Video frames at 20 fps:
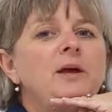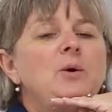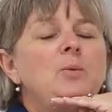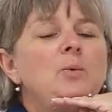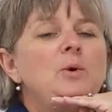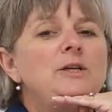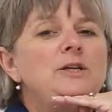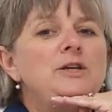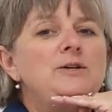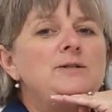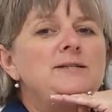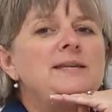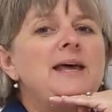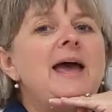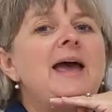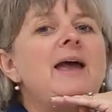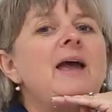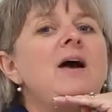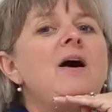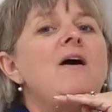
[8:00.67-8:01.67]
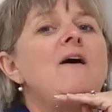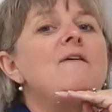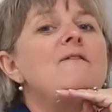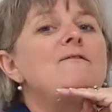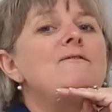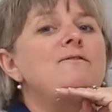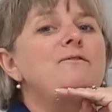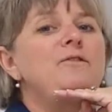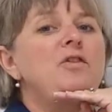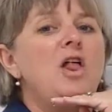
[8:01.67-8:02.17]
When you say
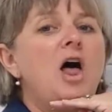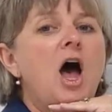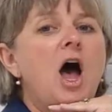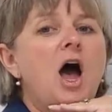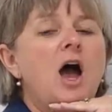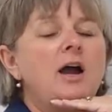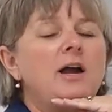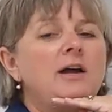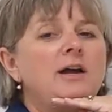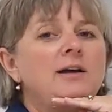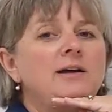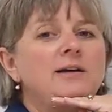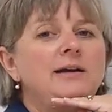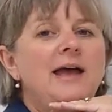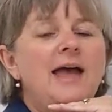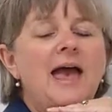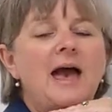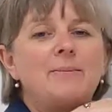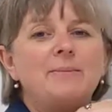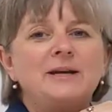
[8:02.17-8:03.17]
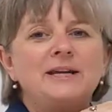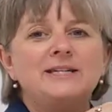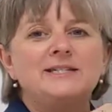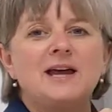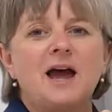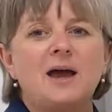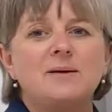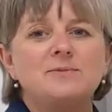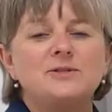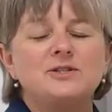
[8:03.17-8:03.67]
flock, how many
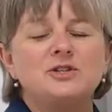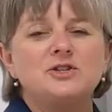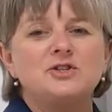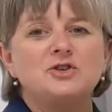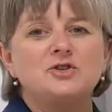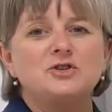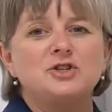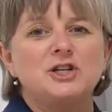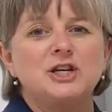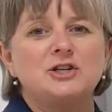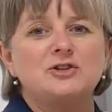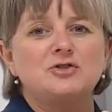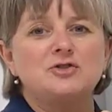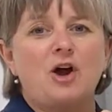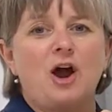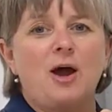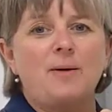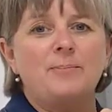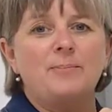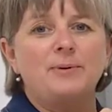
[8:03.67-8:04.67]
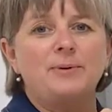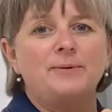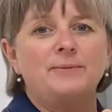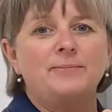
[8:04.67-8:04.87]
times does your chin drop?